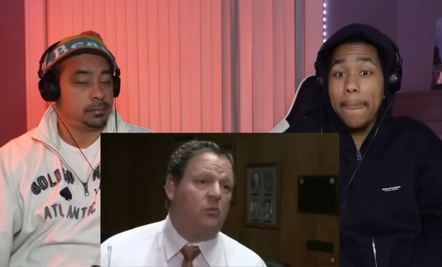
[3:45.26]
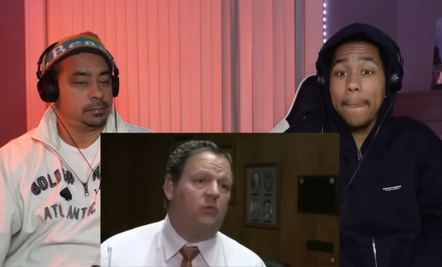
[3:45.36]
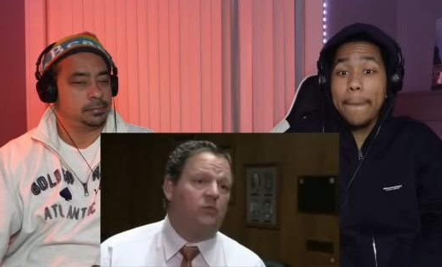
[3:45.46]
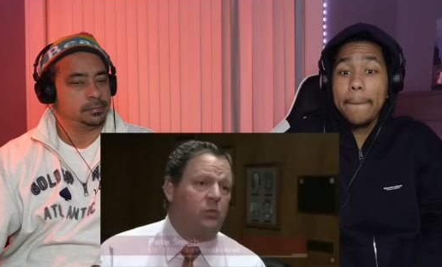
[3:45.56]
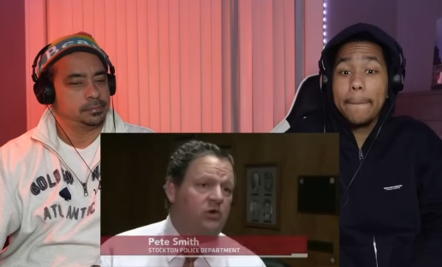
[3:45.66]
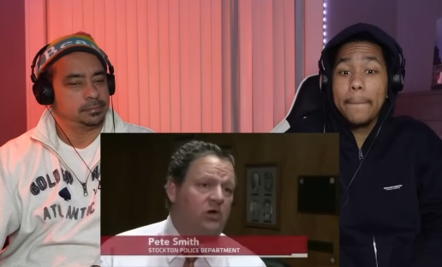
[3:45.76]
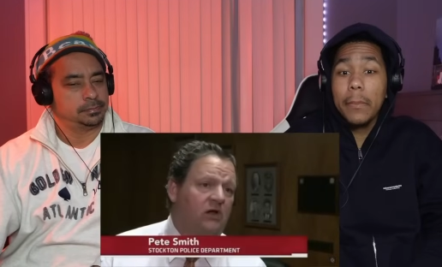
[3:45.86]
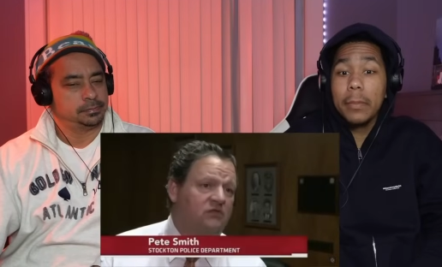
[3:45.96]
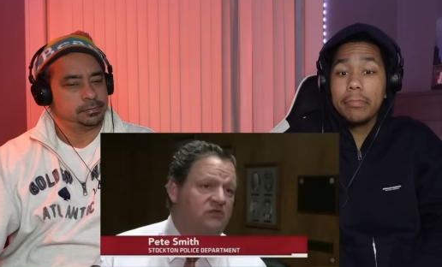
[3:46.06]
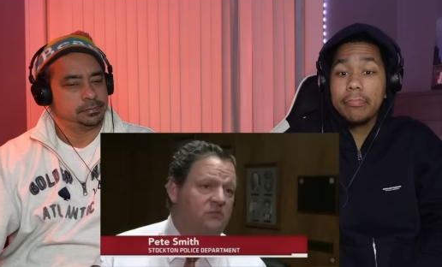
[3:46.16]
Speaker 1: you come home
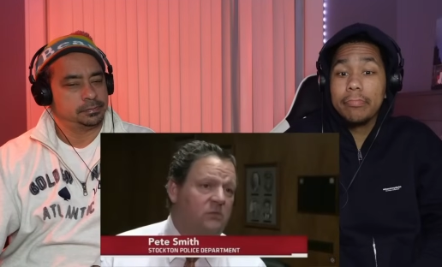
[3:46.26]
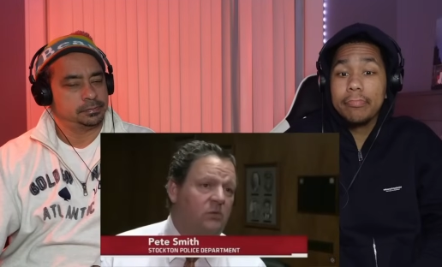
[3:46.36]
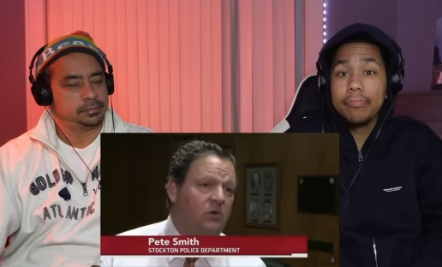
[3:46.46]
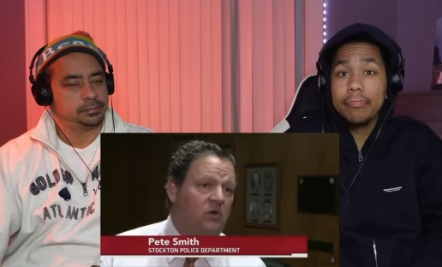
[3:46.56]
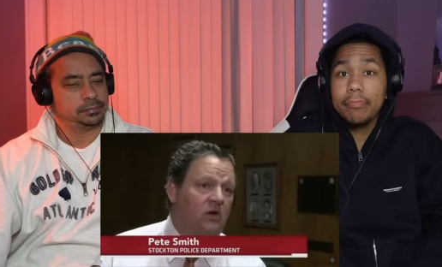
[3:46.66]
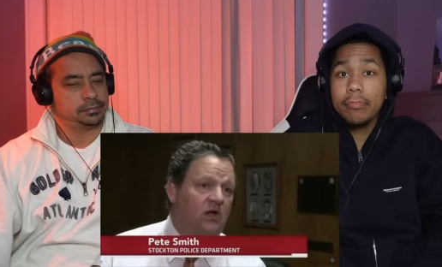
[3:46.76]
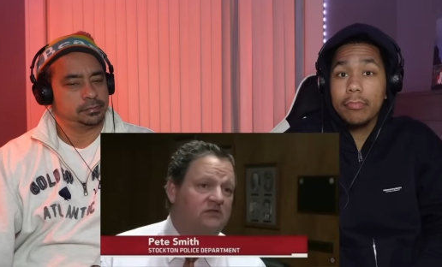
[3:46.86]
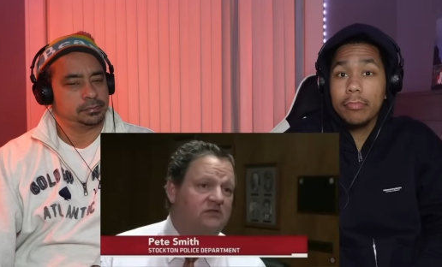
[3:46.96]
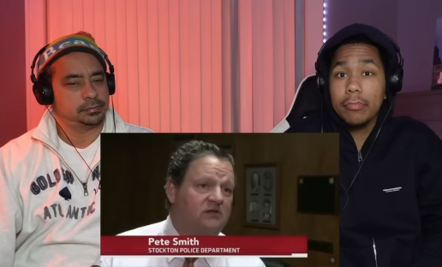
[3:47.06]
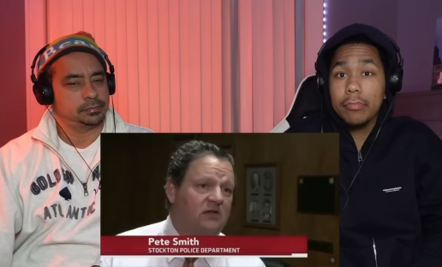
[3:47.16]
from work, your house has been
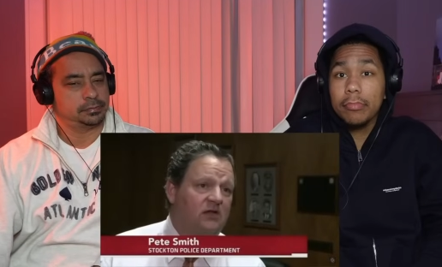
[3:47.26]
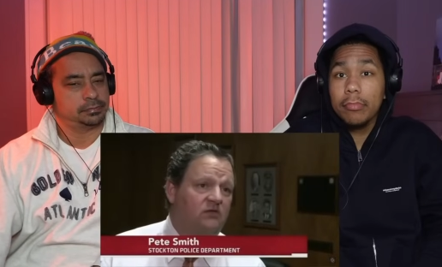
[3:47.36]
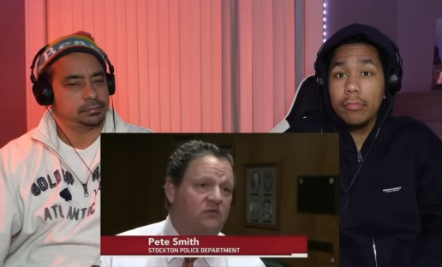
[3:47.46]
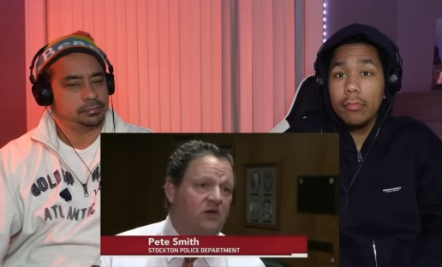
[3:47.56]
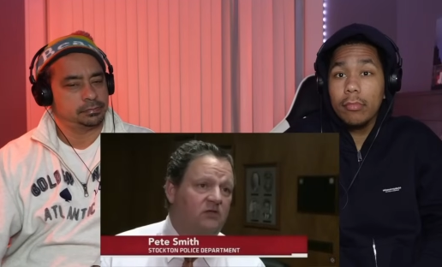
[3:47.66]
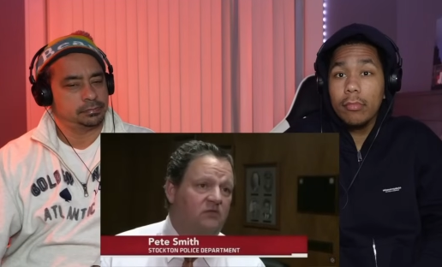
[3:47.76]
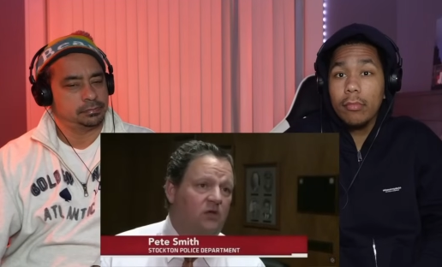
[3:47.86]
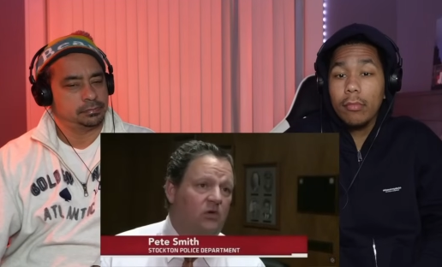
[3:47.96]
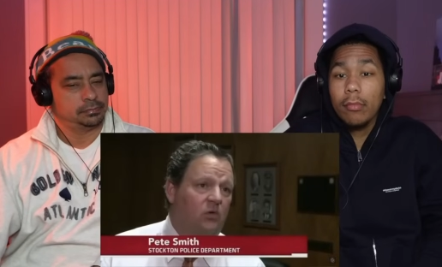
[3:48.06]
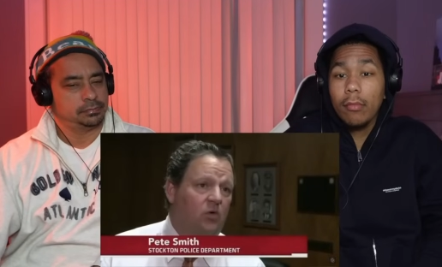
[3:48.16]
burglarized, and
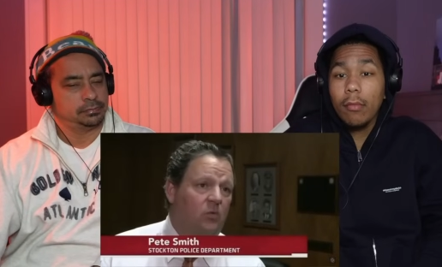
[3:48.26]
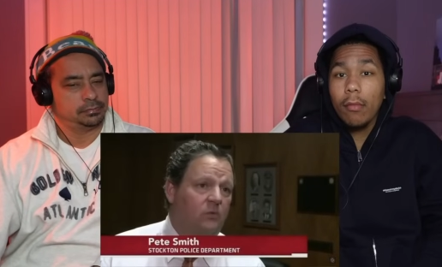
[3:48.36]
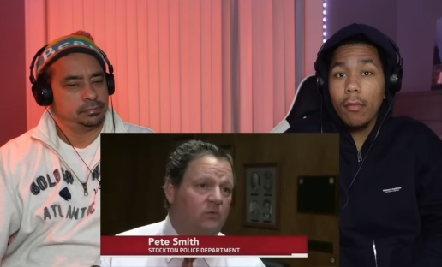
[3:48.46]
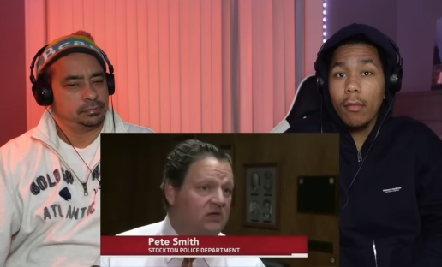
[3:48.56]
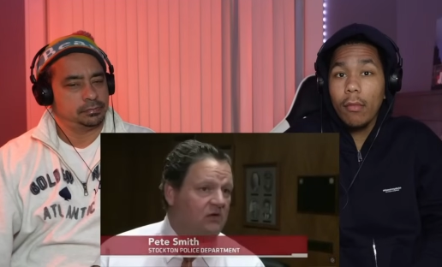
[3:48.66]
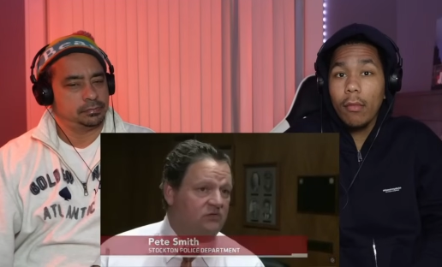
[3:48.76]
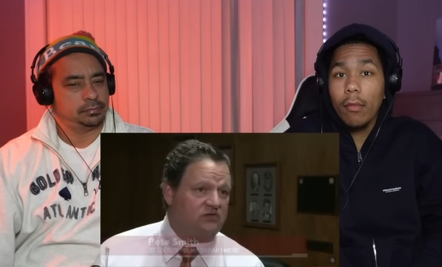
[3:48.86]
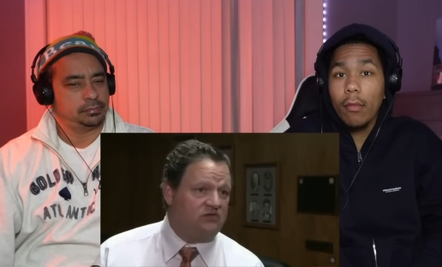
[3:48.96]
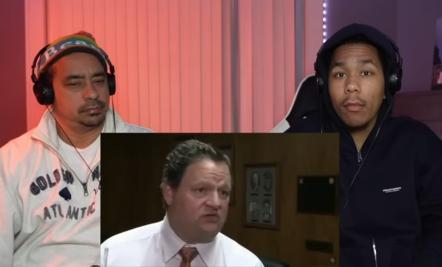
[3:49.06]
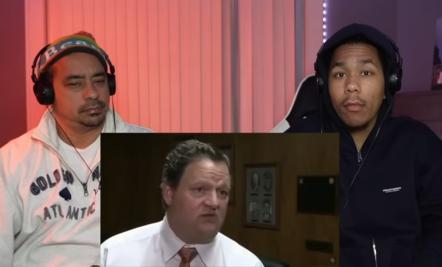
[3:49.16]
you find the front door open,
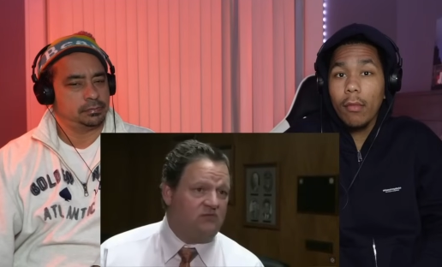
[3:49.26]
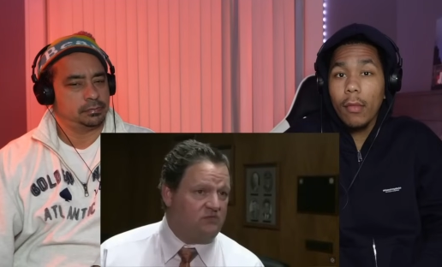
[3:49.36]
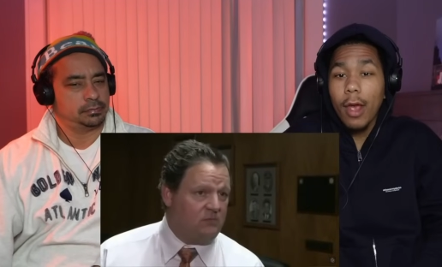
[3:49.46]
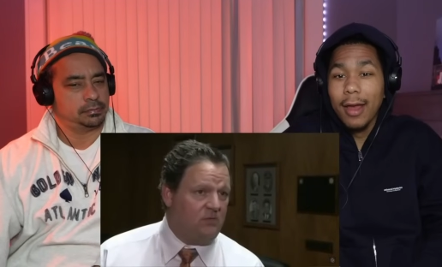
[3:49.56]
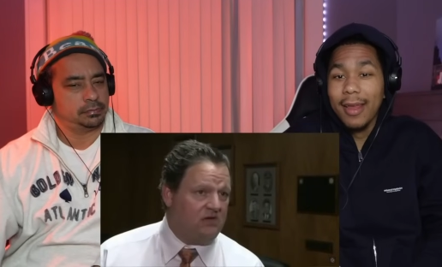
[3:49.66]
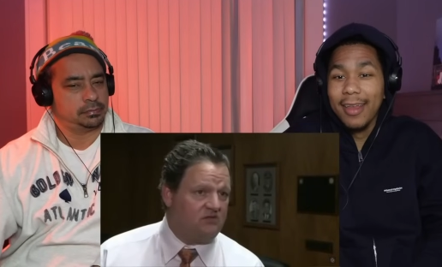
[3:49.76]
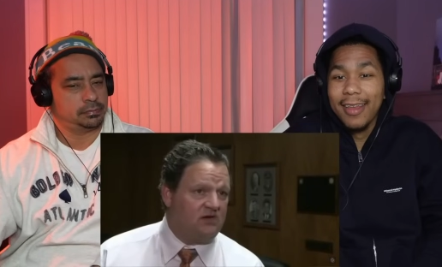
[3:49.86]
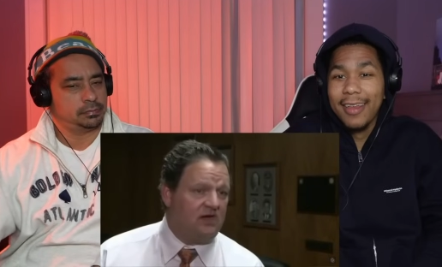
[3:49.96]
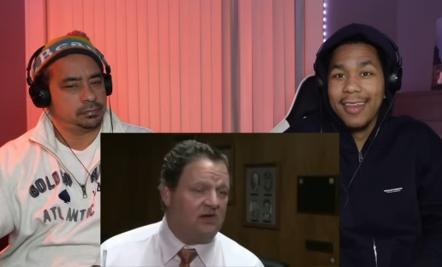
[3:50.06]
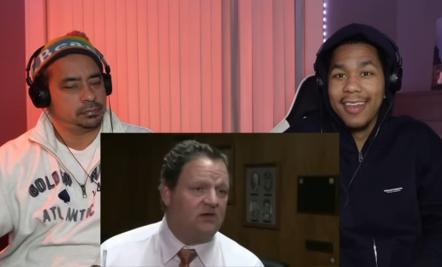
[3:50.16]
but the house is safe, it's
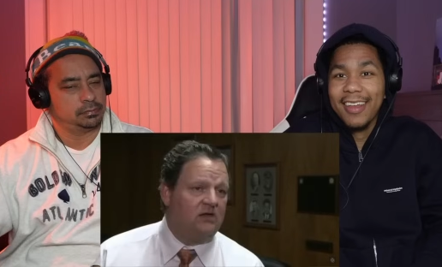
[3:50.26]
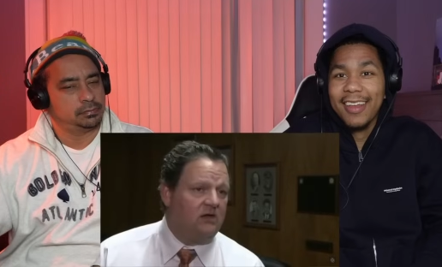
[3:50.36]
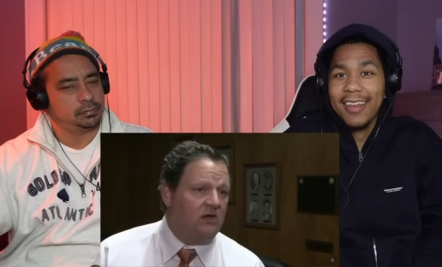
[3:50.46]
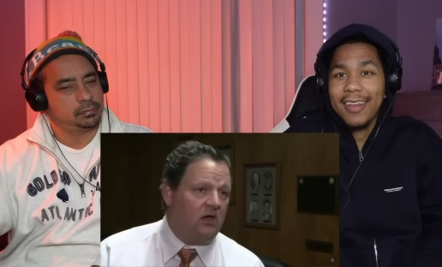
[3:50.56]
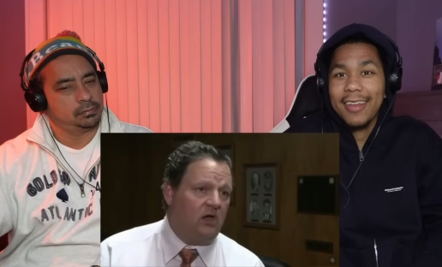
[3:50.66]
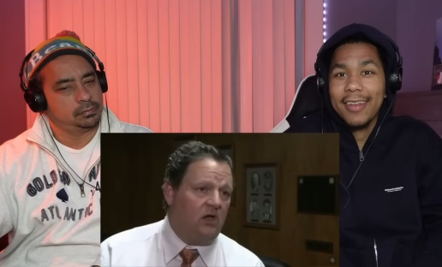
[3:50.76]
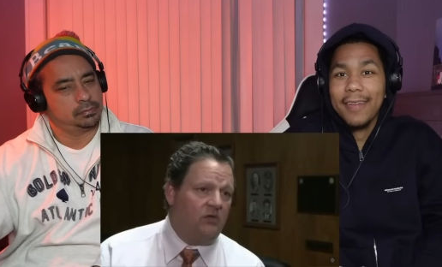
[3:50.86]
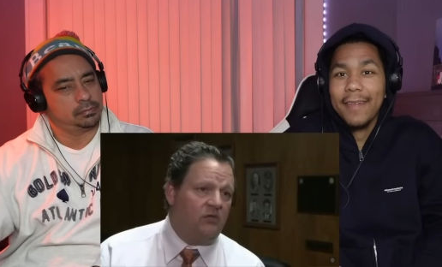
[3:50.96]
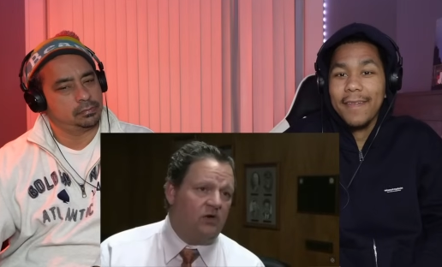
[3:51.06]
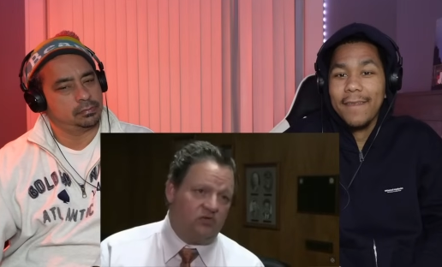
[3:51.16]
been ransacked.
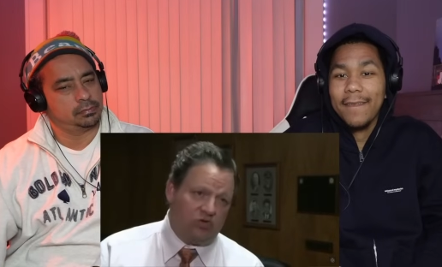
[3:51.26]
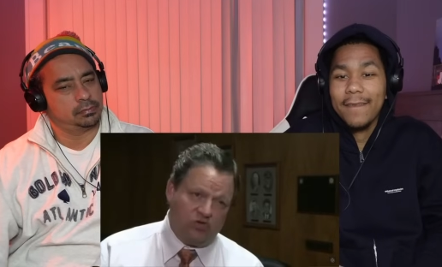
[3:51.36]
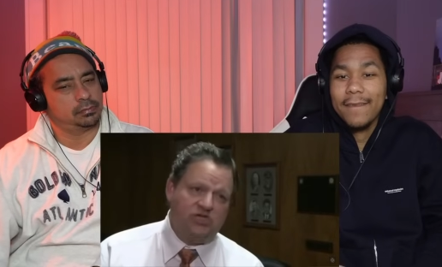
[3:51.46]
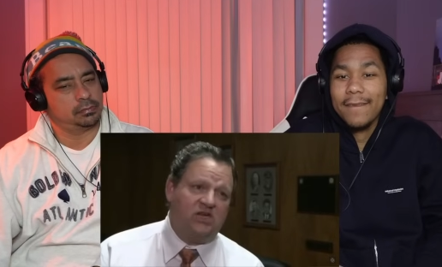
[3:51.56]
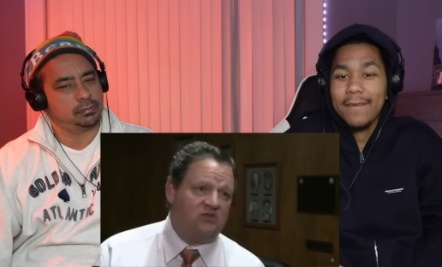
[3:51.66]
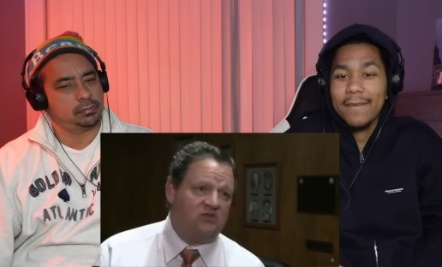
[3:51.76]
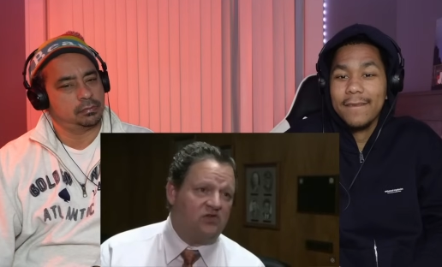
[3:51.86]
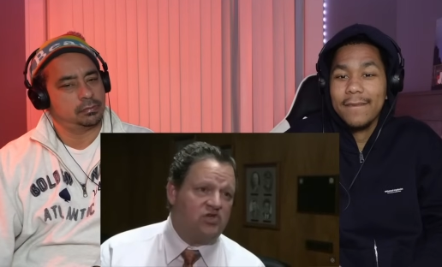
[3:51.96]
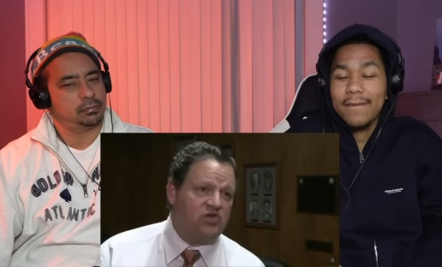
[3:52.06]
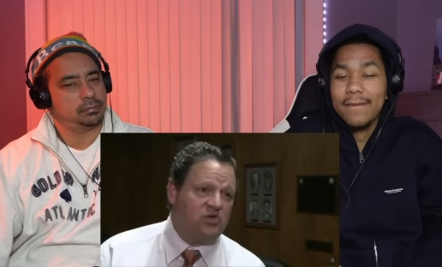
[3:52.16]
Uh, there's a
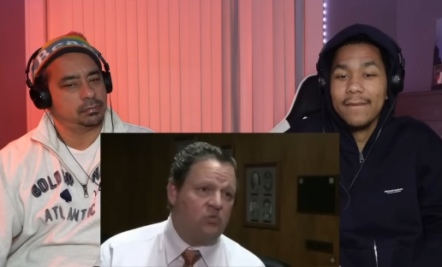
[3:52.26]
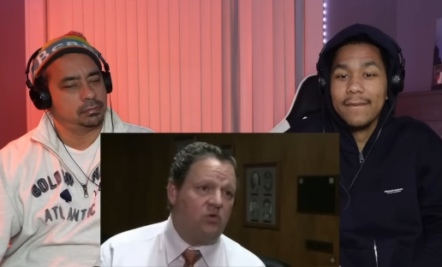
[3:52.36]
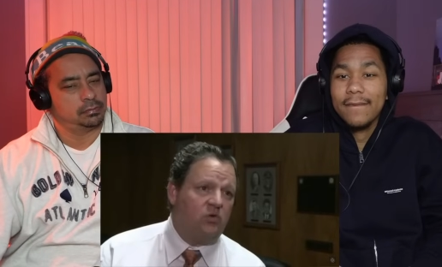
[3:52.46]
good chance that you